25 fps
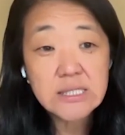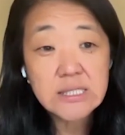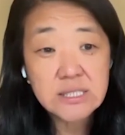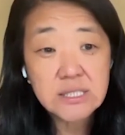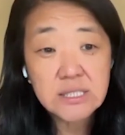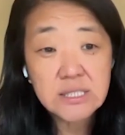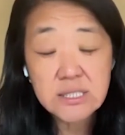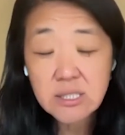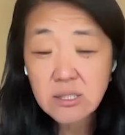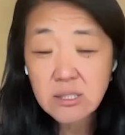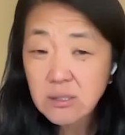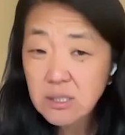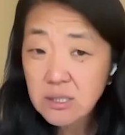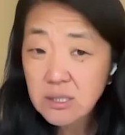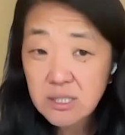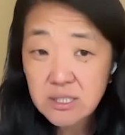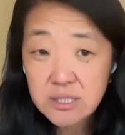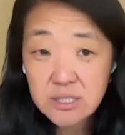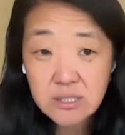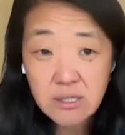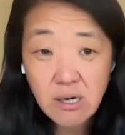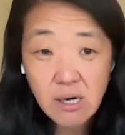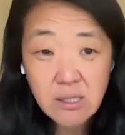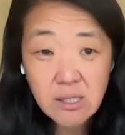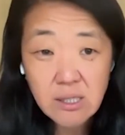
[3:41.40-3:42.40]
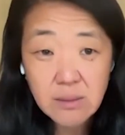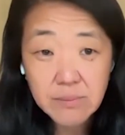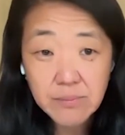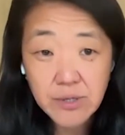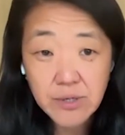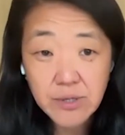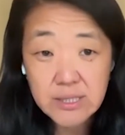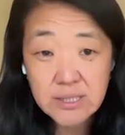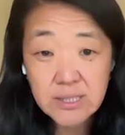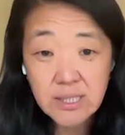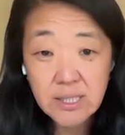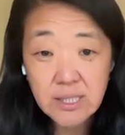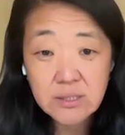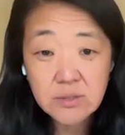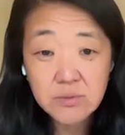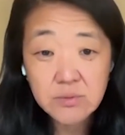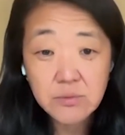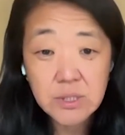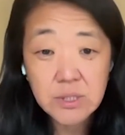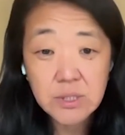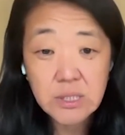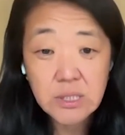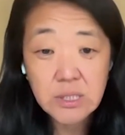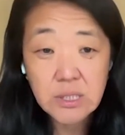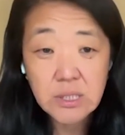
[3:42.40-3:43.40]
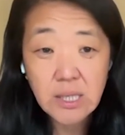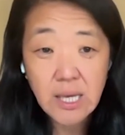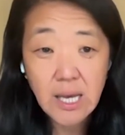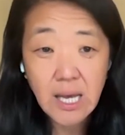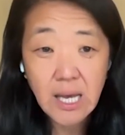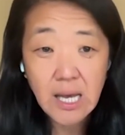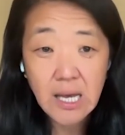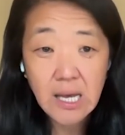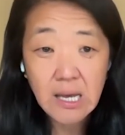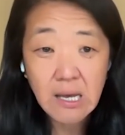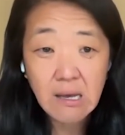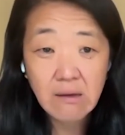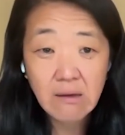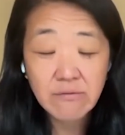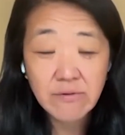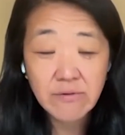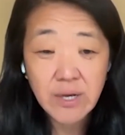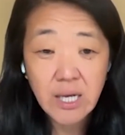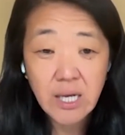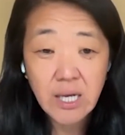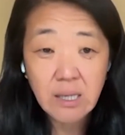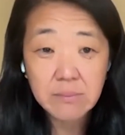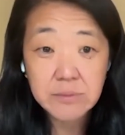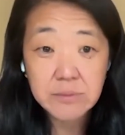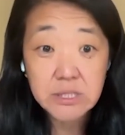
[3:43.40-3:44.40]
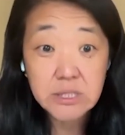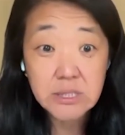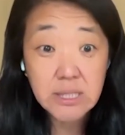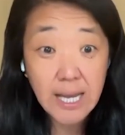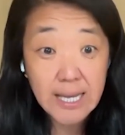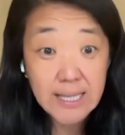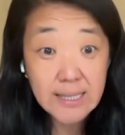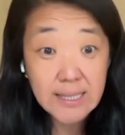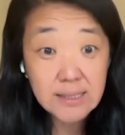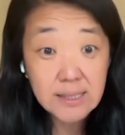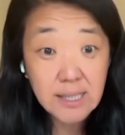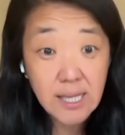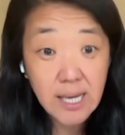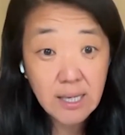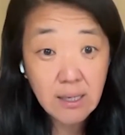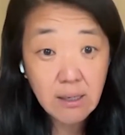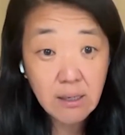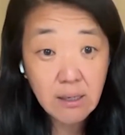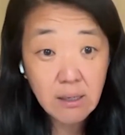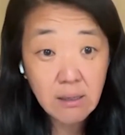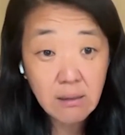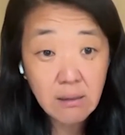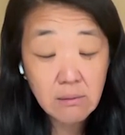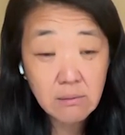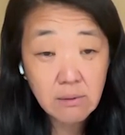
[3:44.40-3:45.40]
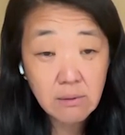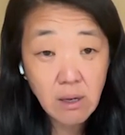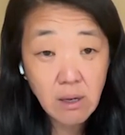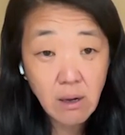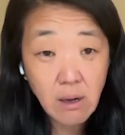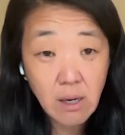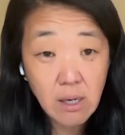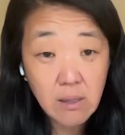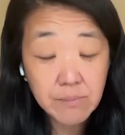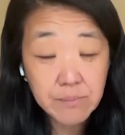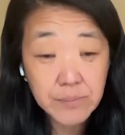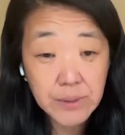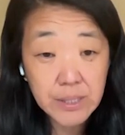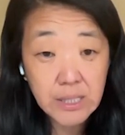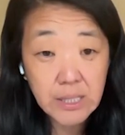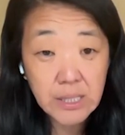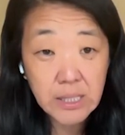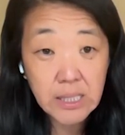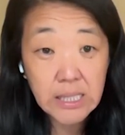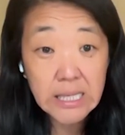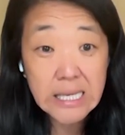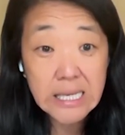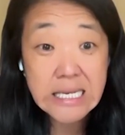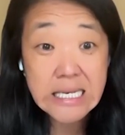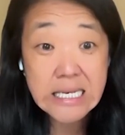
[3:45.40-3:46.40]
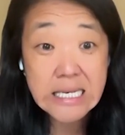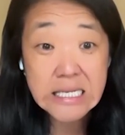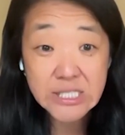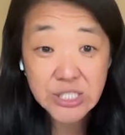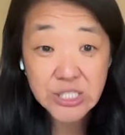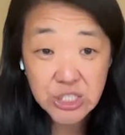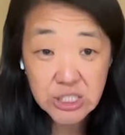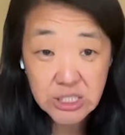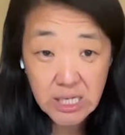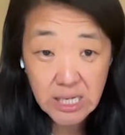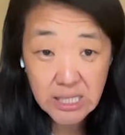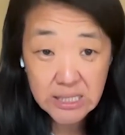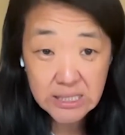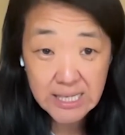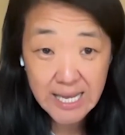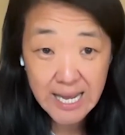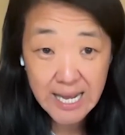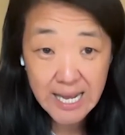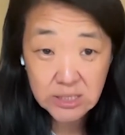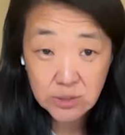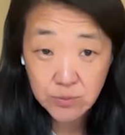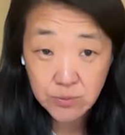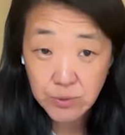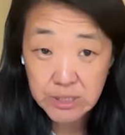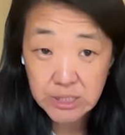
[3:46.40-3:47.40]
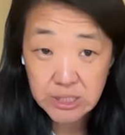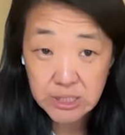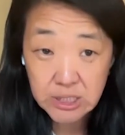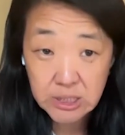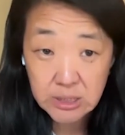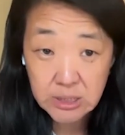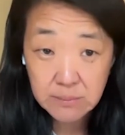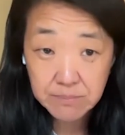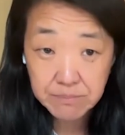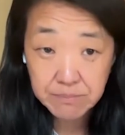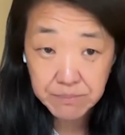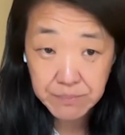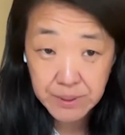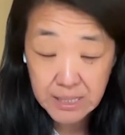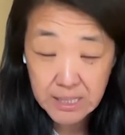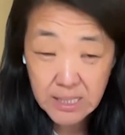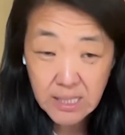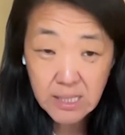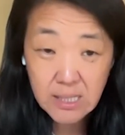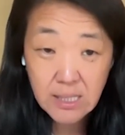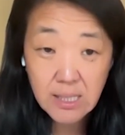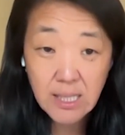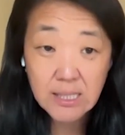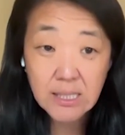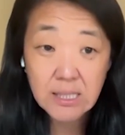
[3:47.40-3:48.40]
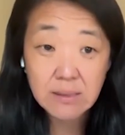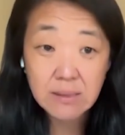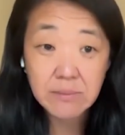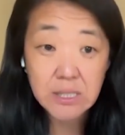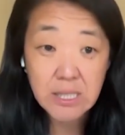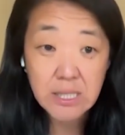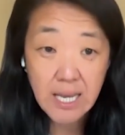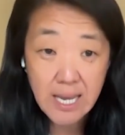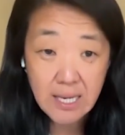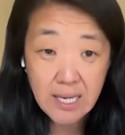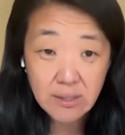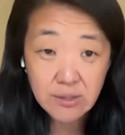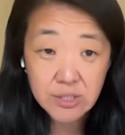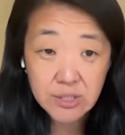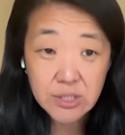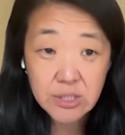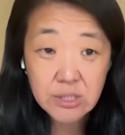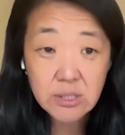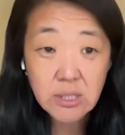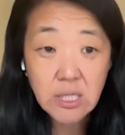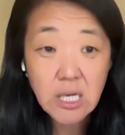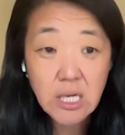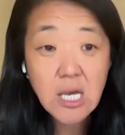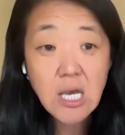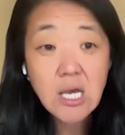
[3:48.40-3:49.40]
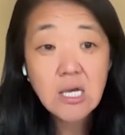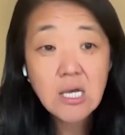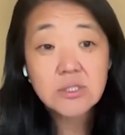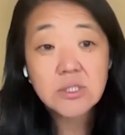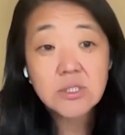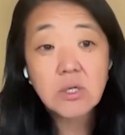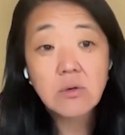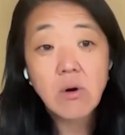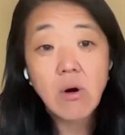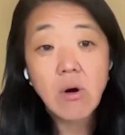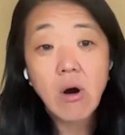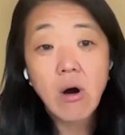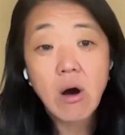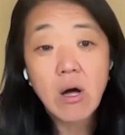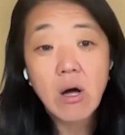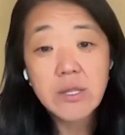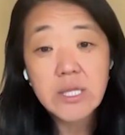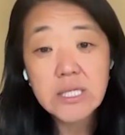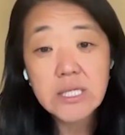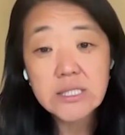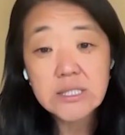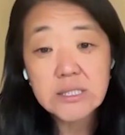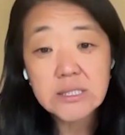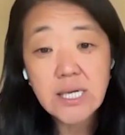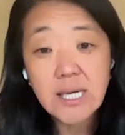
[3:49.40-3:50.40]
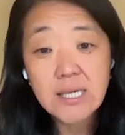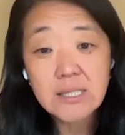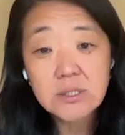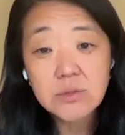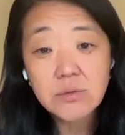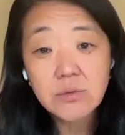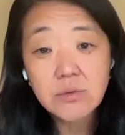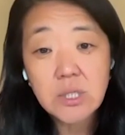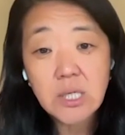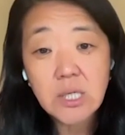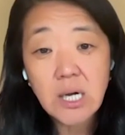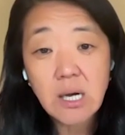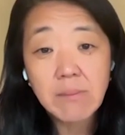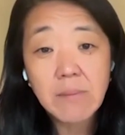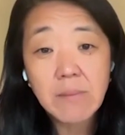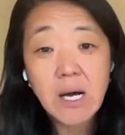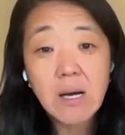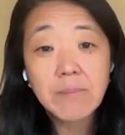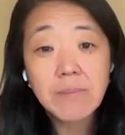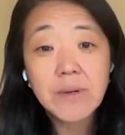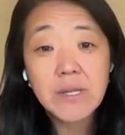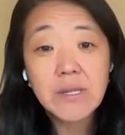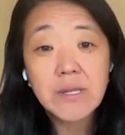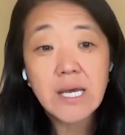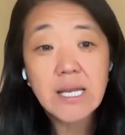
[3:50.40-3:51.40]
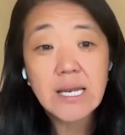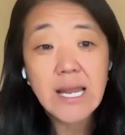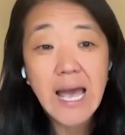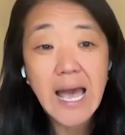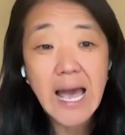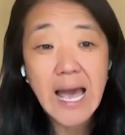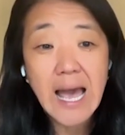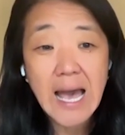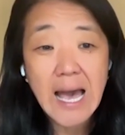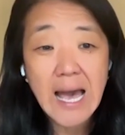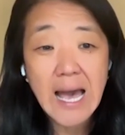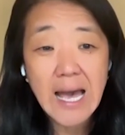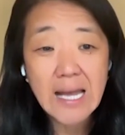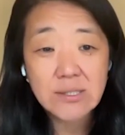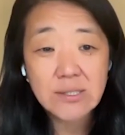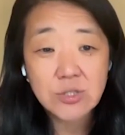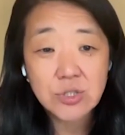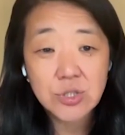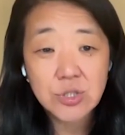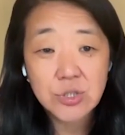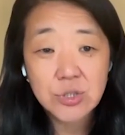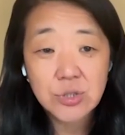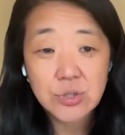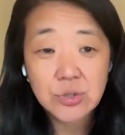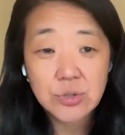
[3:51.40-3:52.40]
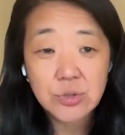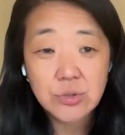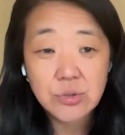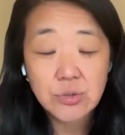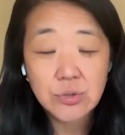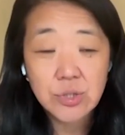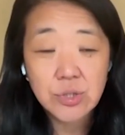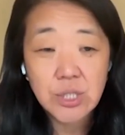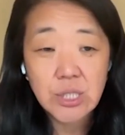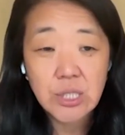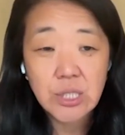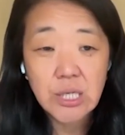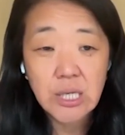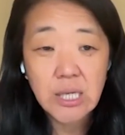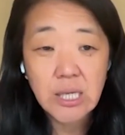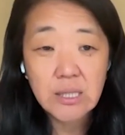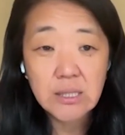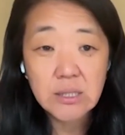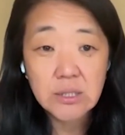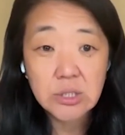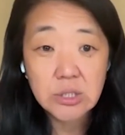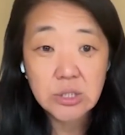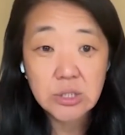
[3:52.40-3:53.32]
still in the startup process. We have sites that are being initiated as we speak, like MD Anderson. So all these sites will come up and then add to the